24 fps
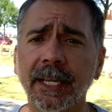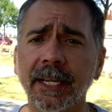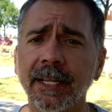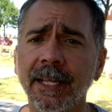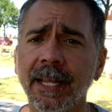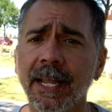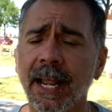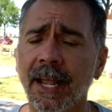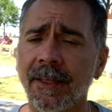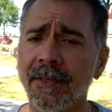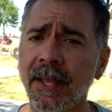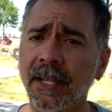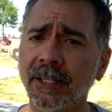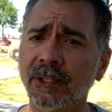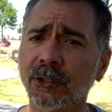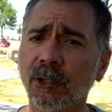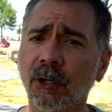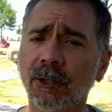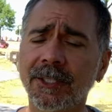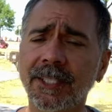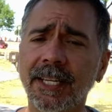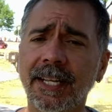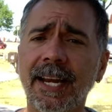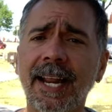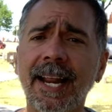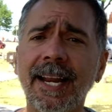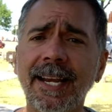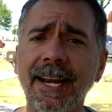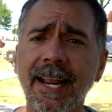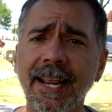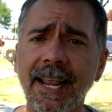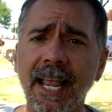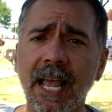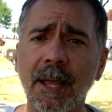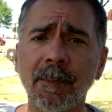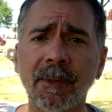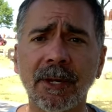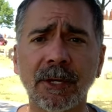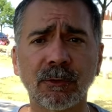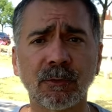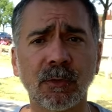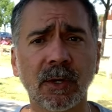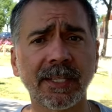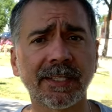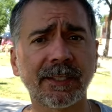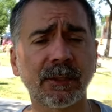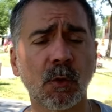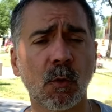And that starts at 8 a.m. and it
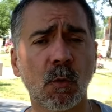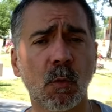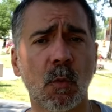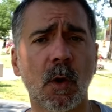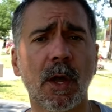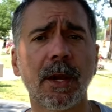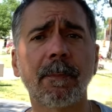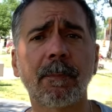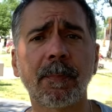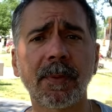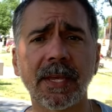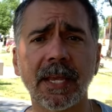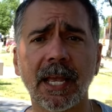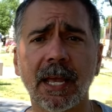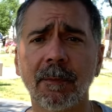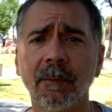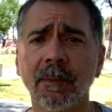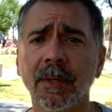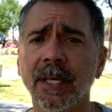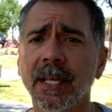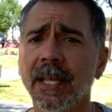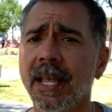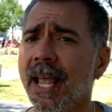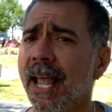runs till 1 p.m.